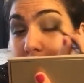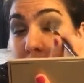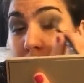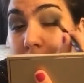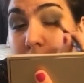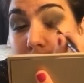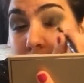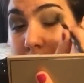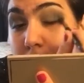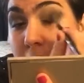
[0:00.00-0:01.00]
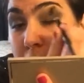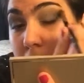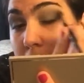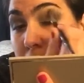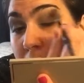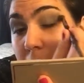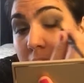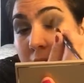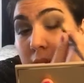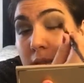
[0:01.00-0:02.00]
just gonna keep blending this color. Blending, blending,
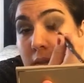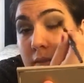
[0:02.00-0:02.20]
blending.